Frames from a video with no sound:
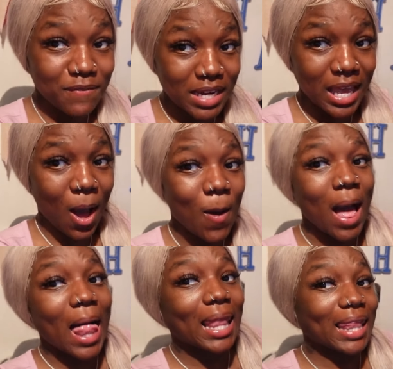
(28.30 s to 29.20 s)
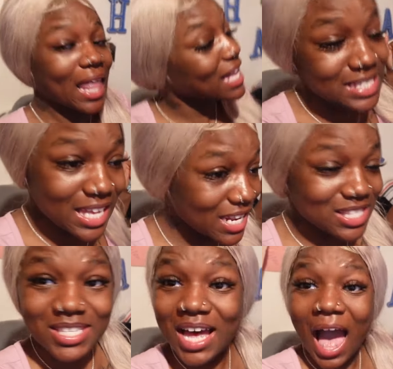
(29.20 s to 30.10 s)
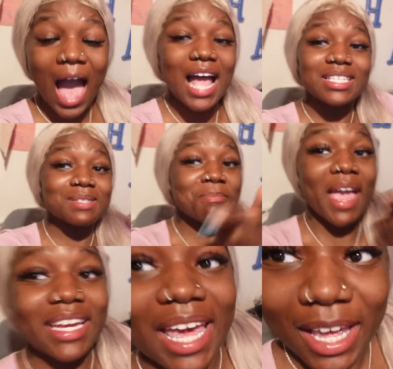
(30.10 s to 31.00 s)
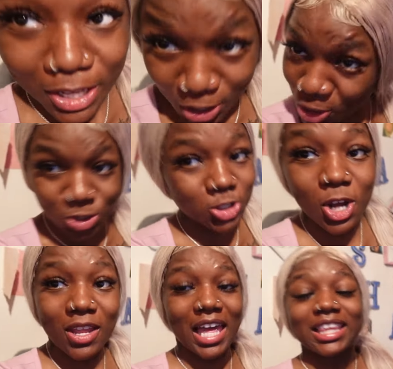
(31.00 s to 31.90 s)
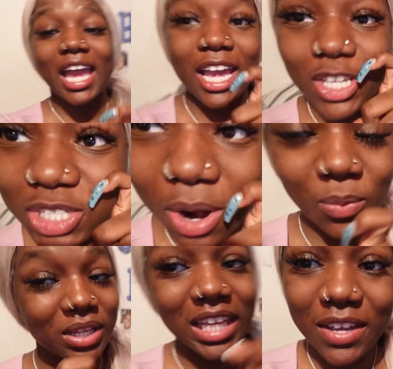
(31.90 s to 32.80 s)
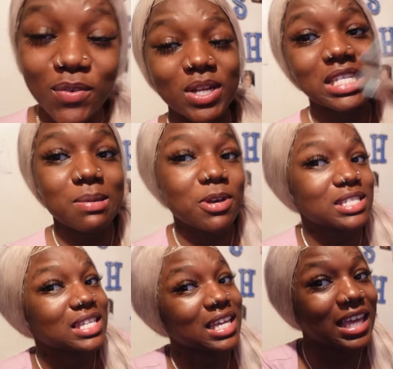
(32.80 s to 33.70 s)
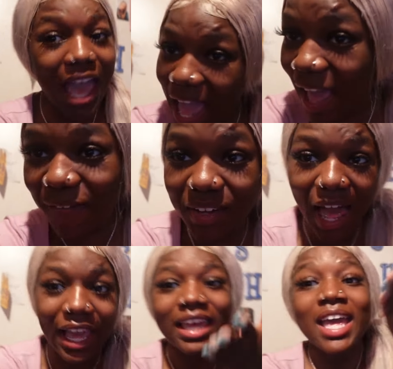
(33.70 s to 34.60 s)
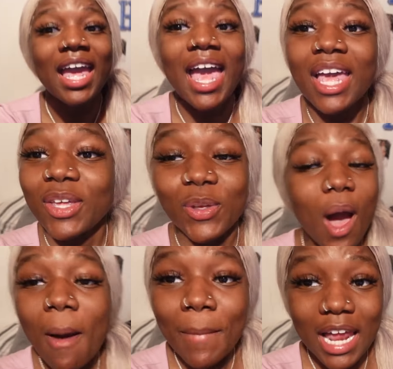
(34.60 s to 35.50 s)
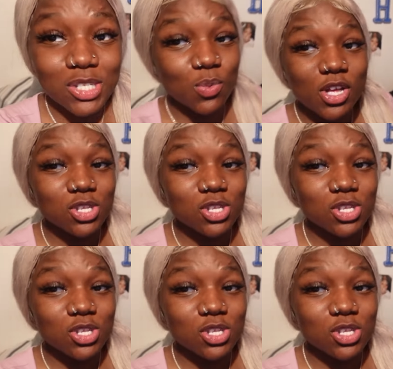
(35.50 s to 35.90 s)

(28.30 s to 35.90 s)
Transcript: the video, let's get into how I just made that intro. Like that intro really giving what it's supposed to give. Like y'all might as well